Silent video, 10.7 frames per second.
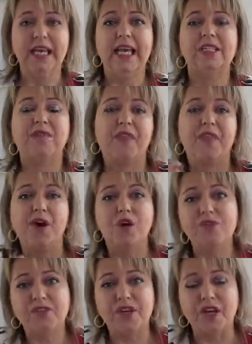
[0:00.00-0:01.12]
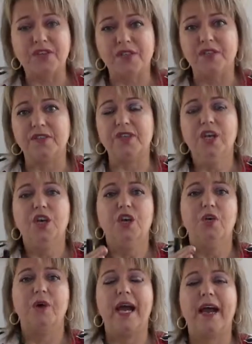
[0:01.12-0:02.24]
is for those nurses
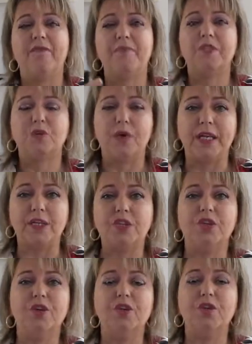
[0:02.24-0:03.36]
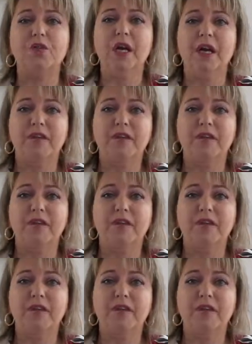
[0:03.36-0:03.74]
who have between 2,